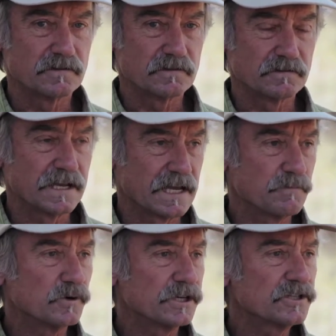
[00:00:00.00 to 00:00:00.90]
land
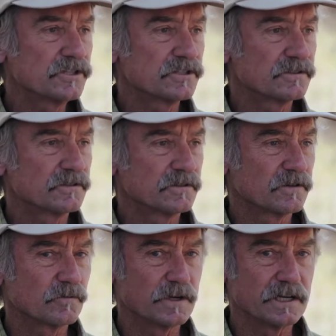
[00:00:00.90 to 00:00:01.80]
bridge
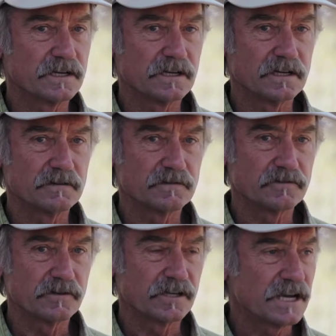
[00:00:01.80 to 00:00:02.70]
during
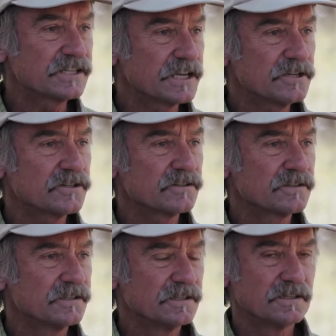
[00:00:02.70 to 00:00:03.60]
the Ice Age,
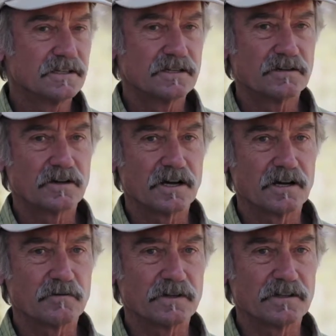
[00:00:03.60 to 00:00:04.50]

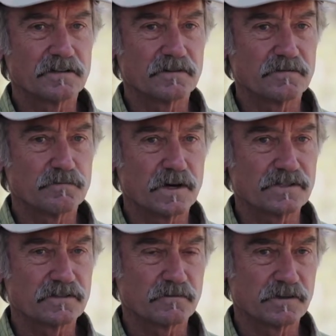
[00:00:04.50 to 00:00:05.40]
when
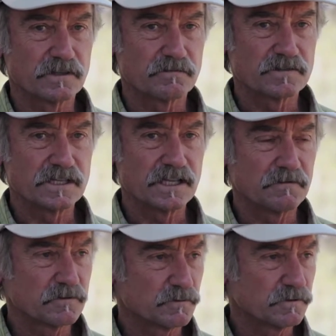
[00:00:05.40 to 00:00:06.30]
the sea
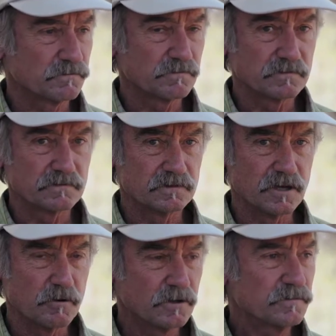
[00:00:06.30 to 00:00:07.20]
levels were
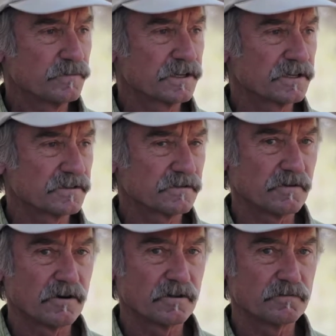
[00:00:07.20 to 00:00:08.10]
lower because of
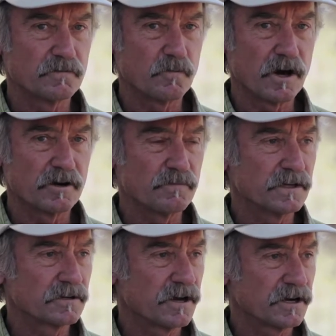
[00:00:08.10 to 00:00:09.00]
all the water
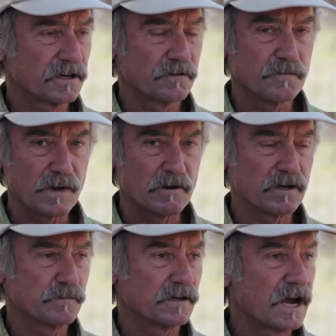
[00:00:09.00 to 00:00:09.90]
being bound
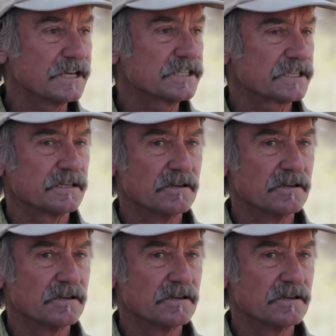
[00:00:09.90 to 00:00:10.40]
up in ice,